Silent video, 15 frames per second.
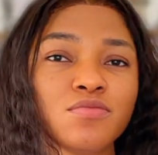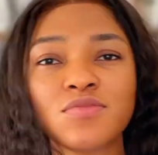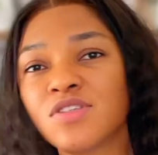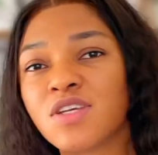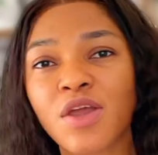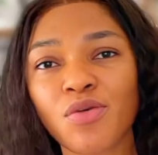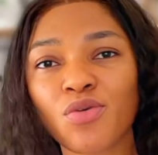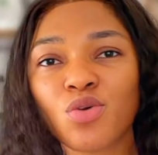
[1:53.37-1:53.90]

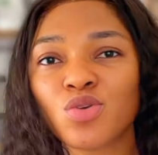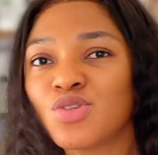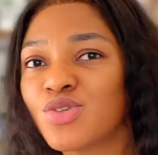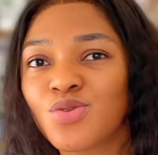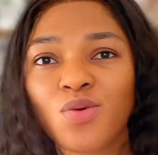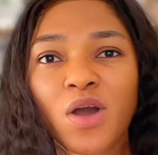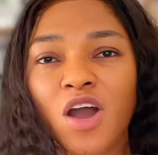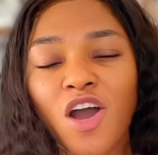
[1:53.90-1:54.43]
0
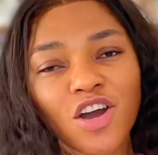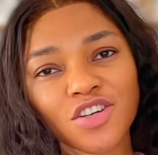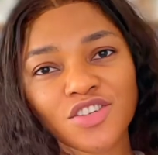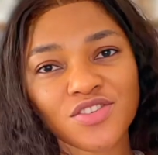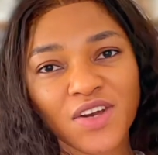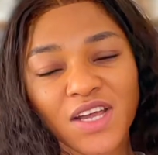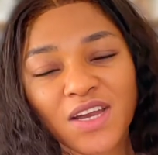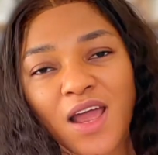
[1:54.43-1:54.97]
to
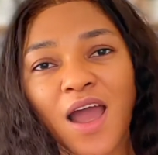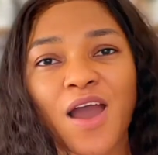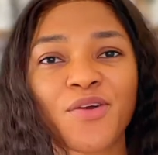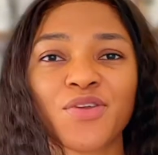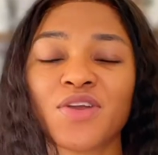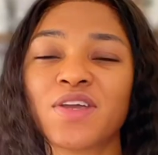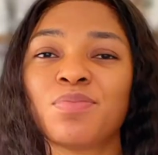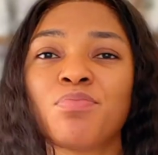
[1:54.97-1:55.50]
100, how
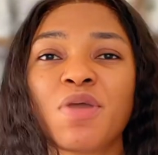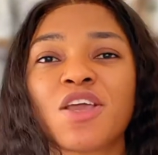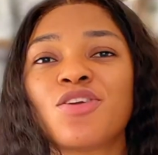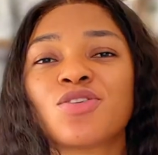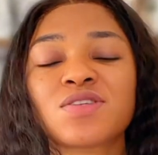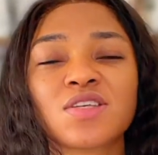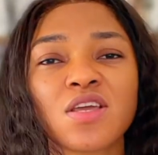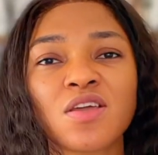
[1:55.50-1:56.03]
you can make
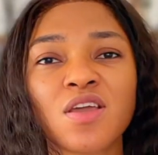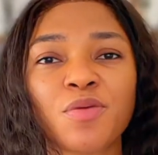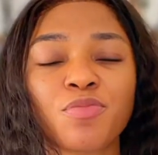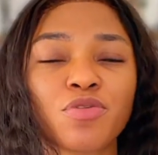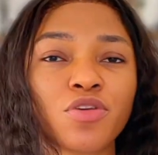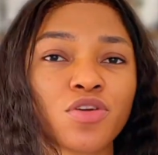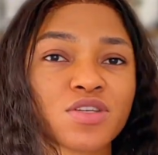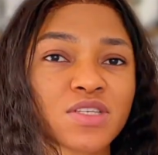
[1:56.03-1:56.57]
your skincare
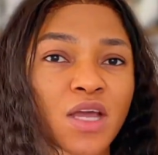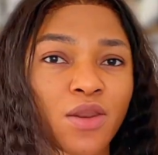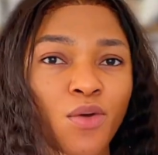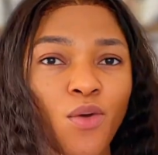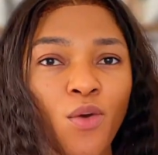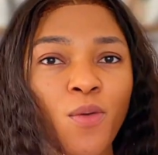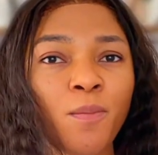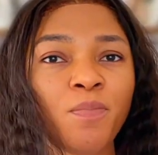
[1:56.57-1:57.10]
products at
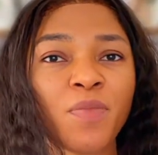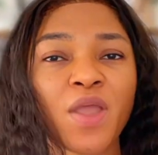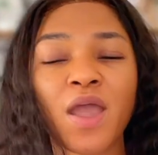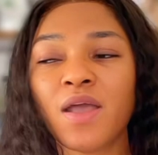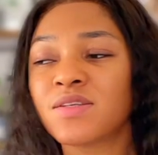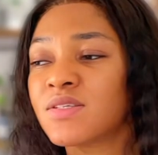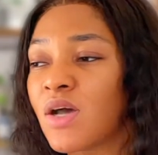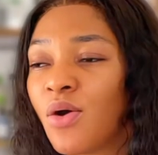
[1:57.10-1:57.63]
home.
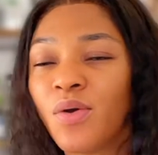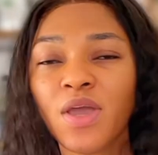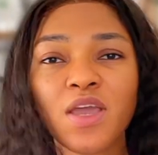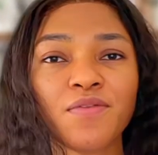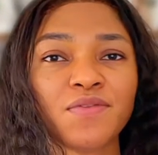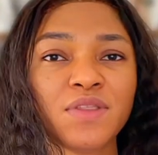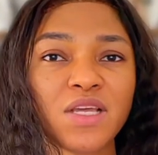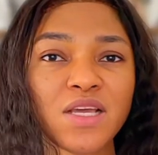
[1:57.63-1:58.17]
So
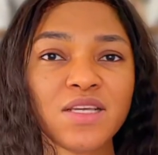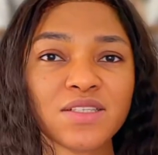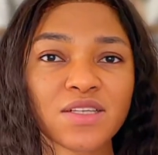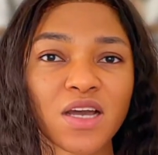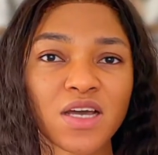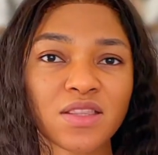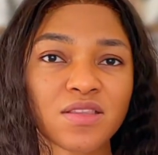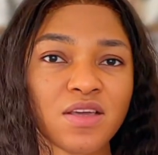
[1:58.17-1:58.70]
if these
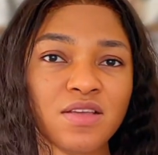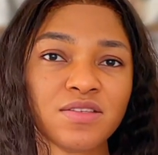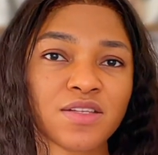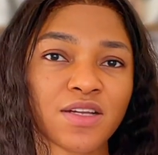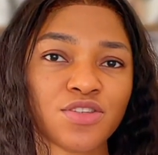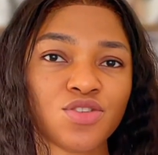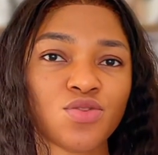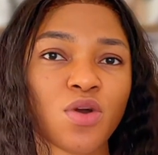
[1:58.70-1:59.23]
are things
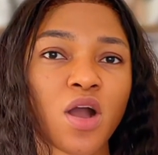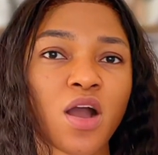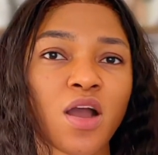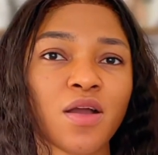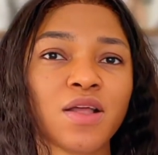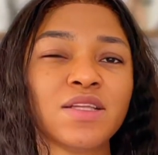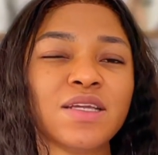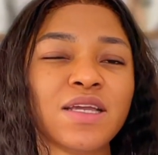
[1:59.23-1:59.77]
that you
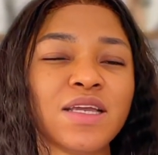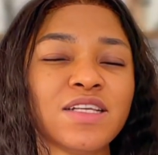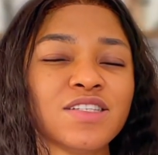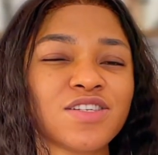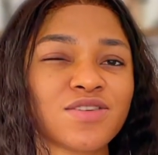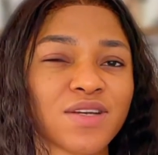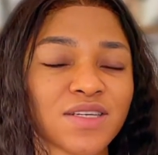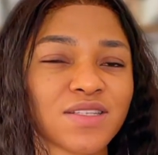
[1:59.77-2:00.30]
are
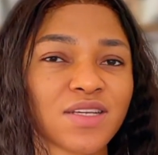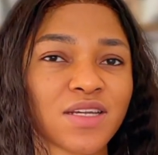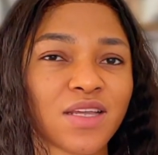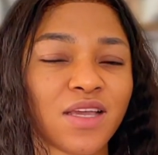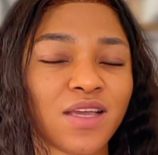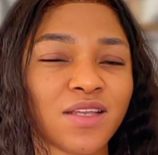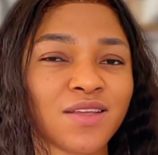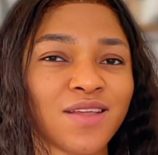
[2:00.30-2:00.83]
interested
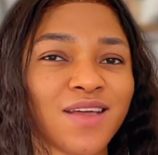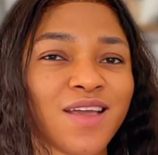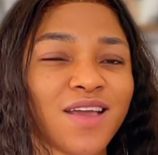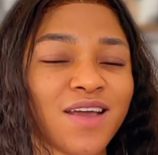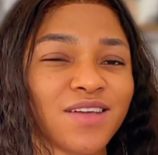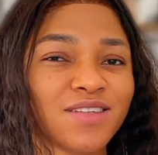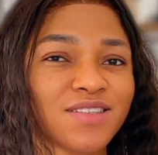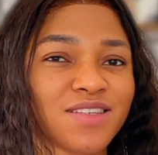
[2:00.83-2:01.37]
in,
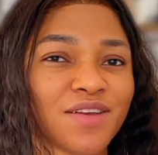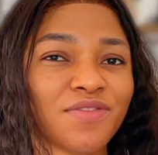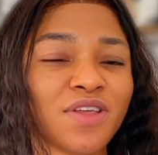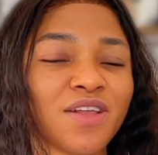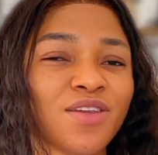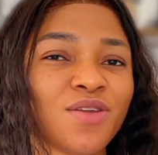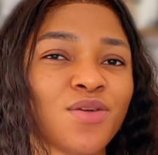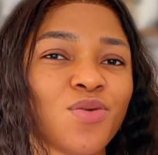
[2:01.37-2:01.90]
you
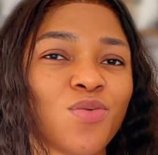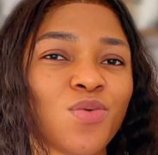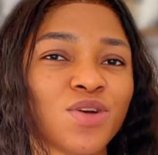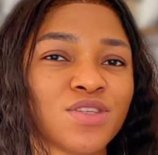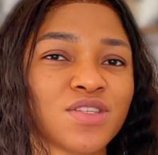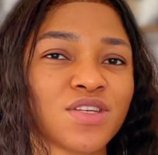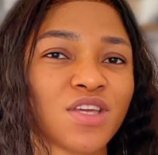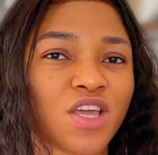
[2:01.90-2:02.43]
definitely want to